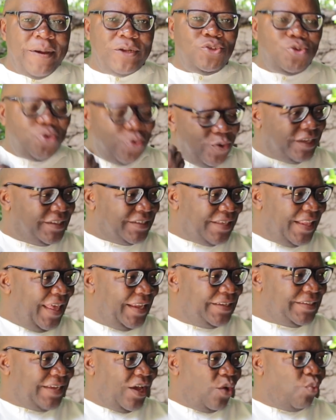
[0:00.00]
But 2 weeks
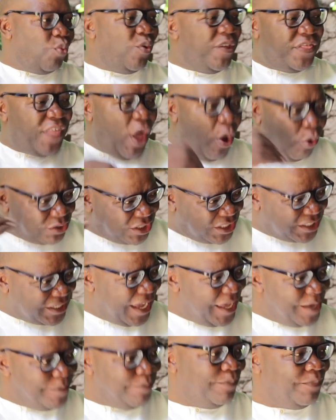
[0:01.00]
later, without
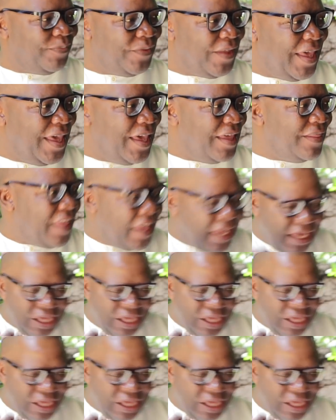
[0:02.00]
shame, they